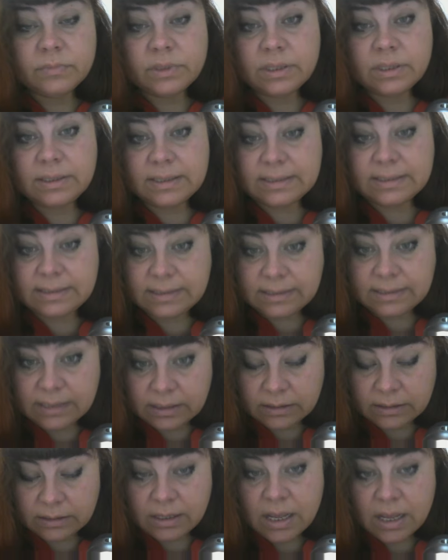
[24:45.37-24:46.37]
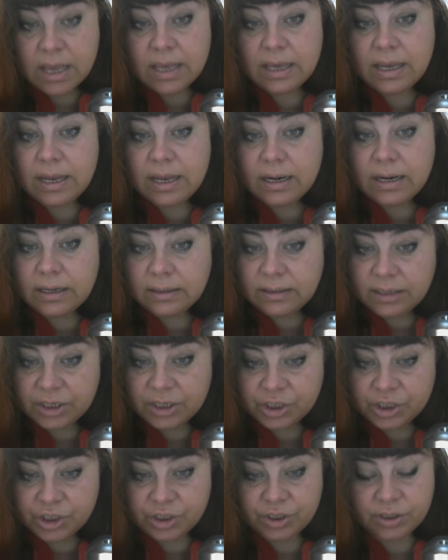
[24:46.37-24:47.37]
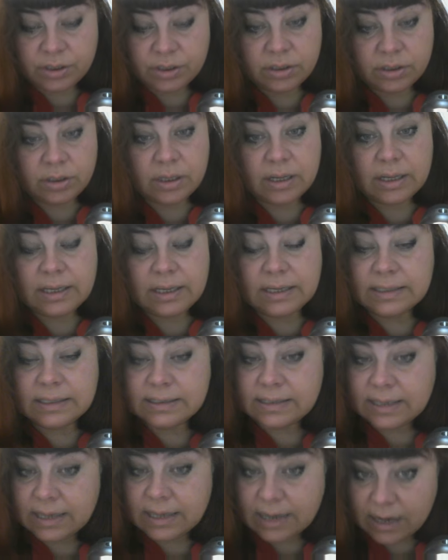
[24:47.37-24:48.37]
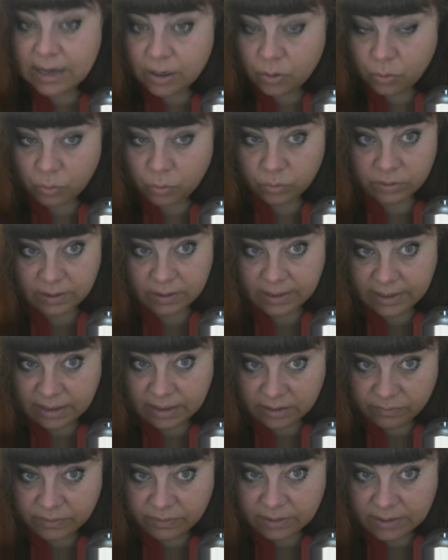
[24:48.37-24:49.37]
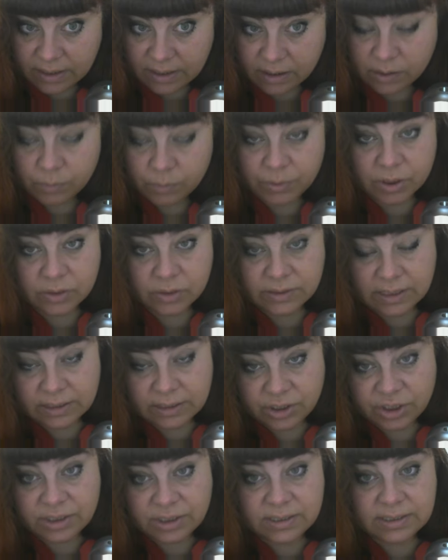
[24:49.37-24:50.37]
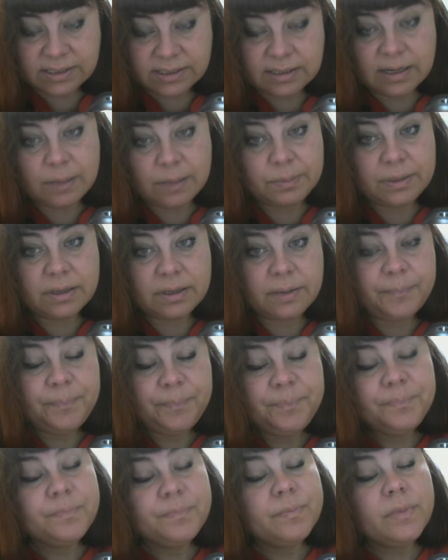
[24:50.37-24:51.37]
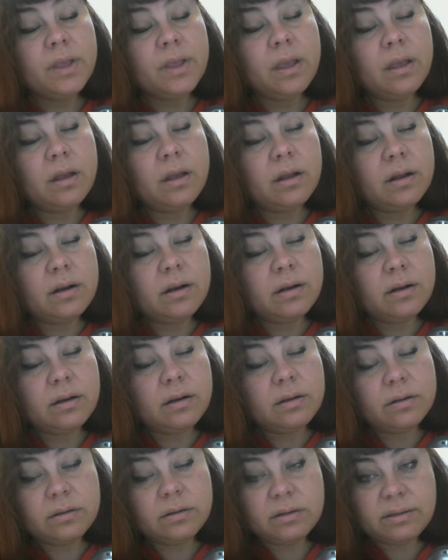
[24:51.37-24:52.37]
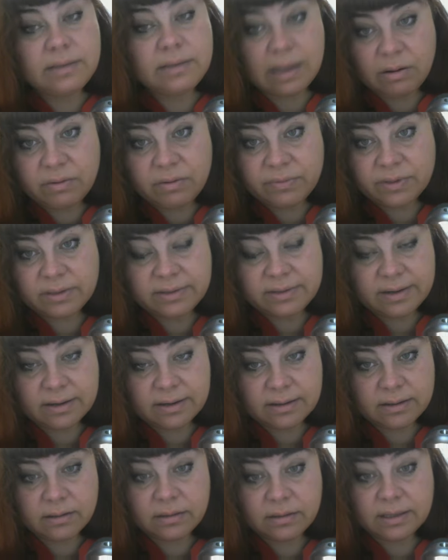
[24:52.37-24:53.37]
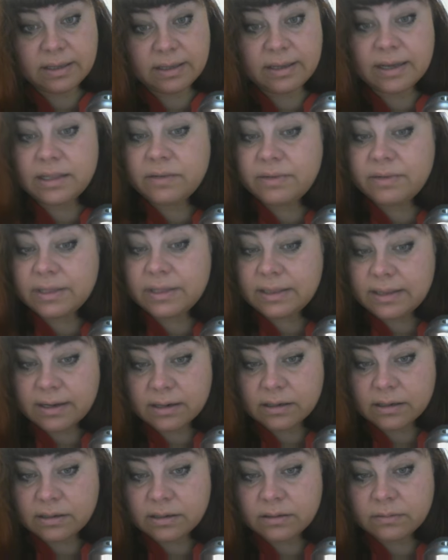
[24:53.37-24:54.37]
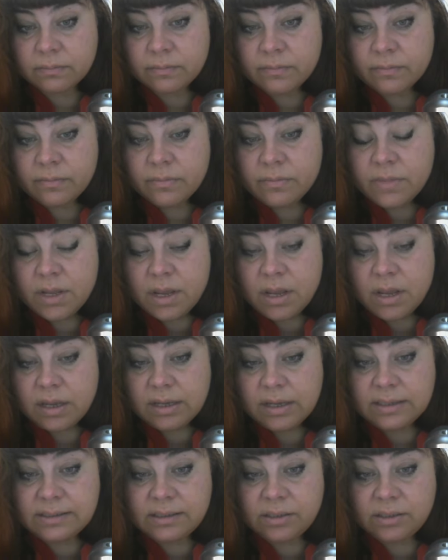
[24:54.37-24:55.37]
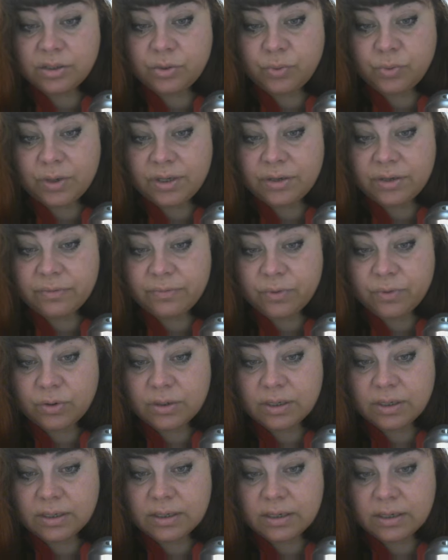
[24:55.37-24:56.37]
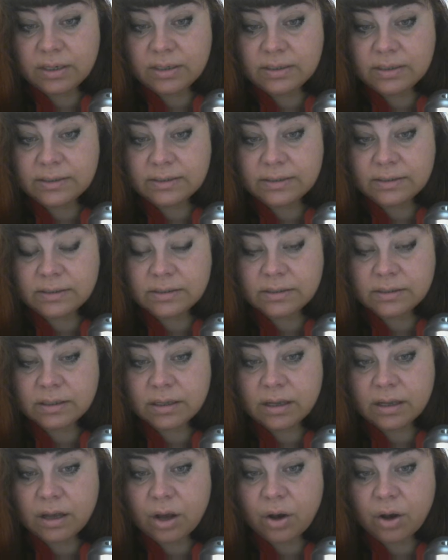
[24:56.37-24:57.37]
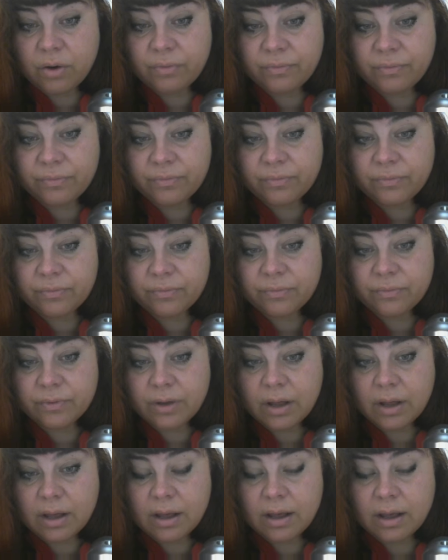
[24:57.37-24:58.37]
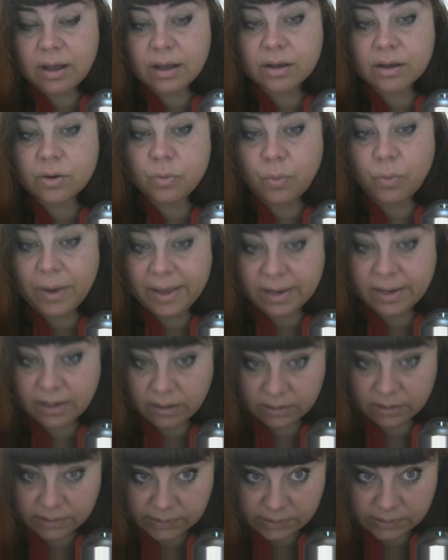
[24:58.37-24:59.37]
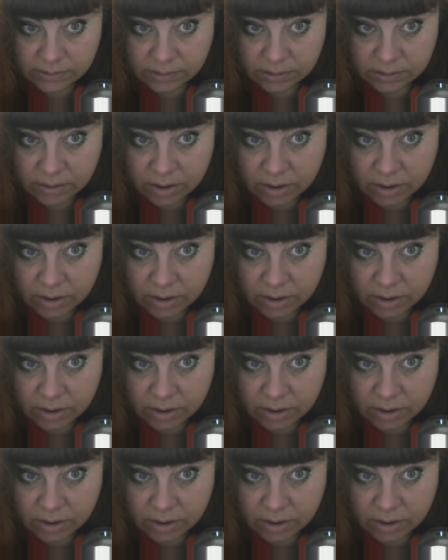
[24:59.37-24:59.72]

the sun. In addition, his Rahu, the head of the dragon, because I just described the tail of the dragon, the head of the dragon is in the 24 degrees of Aquarius.